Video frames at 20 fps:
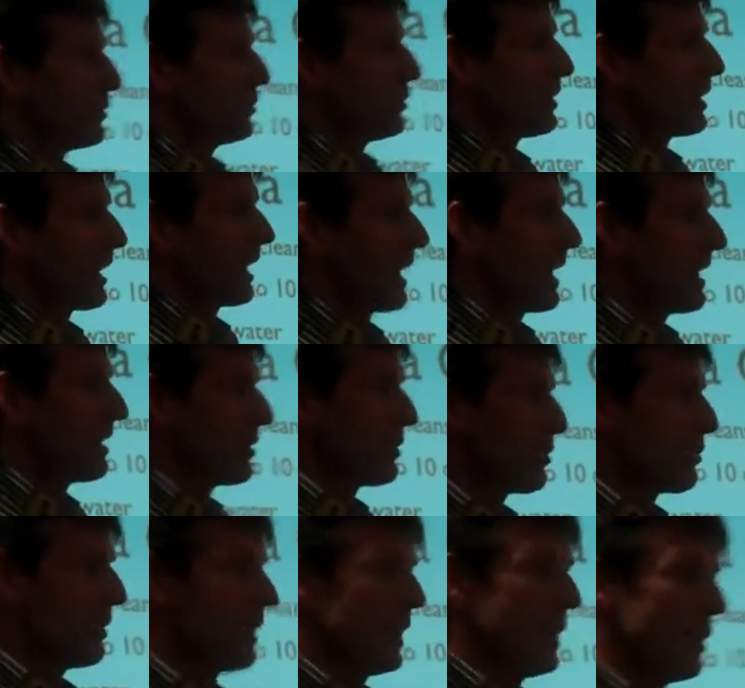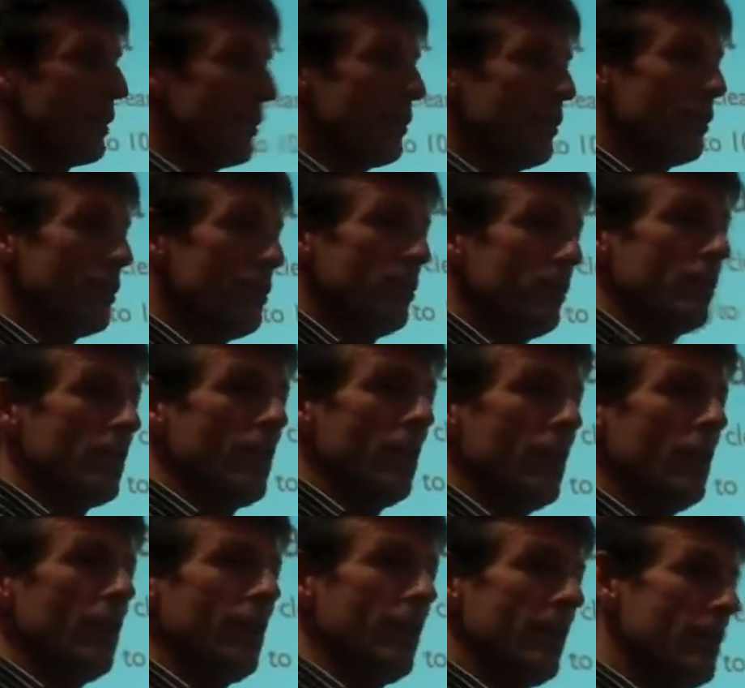doing a cleanse is really good. Doing
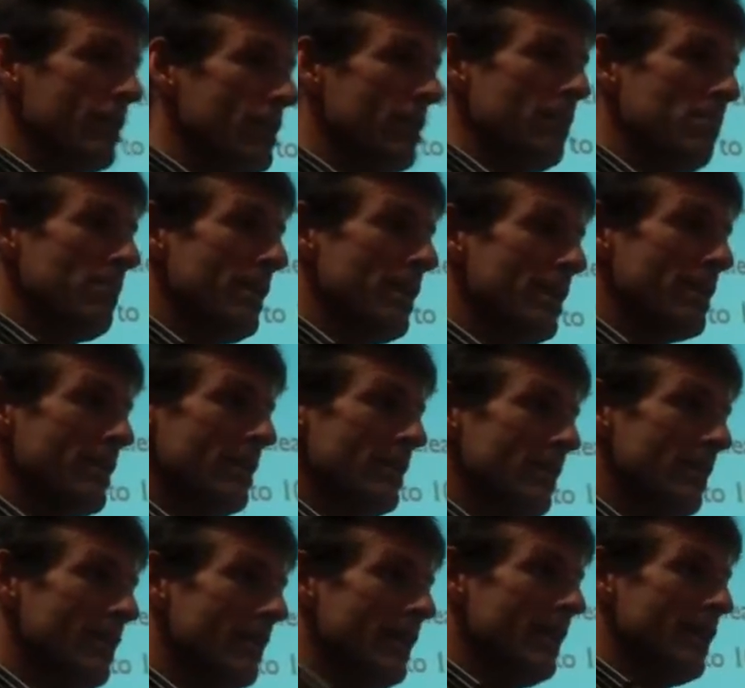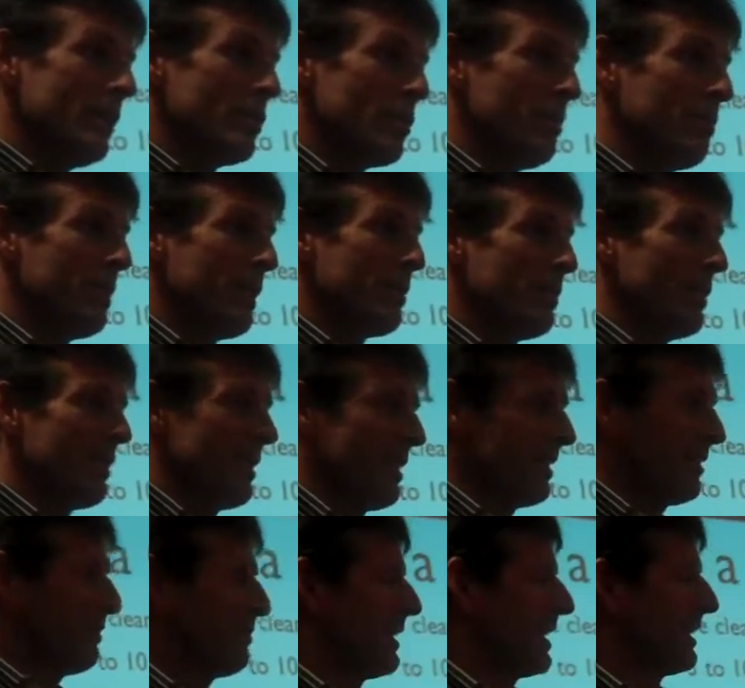colonics are amazing. Some people
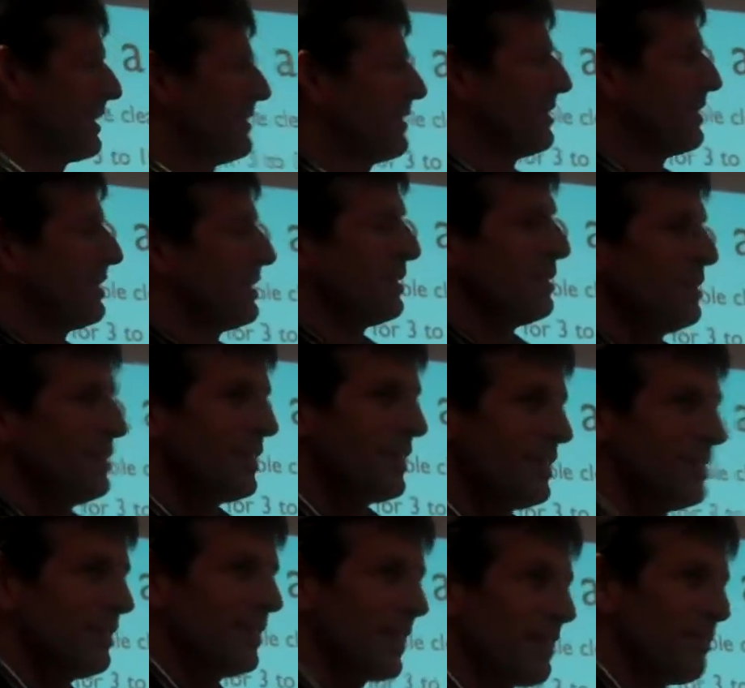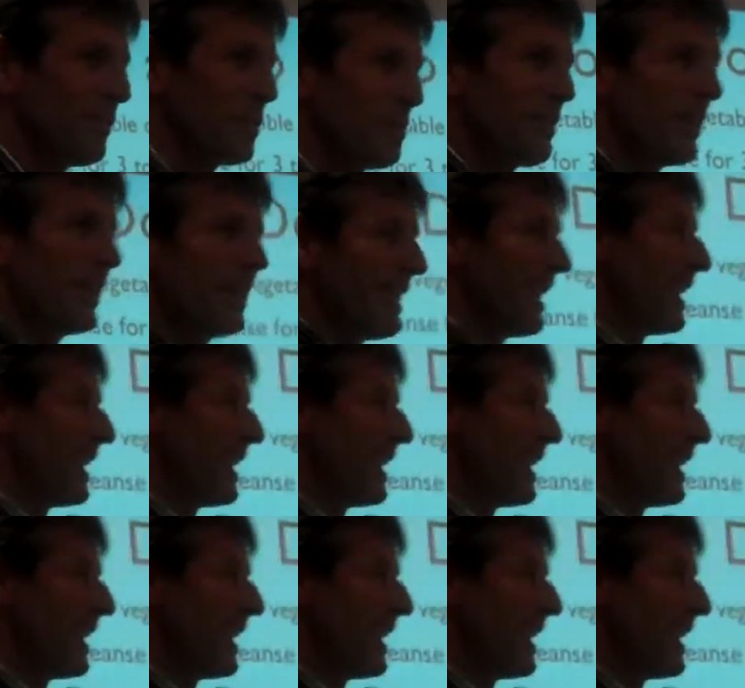think, oh my God, no, that must be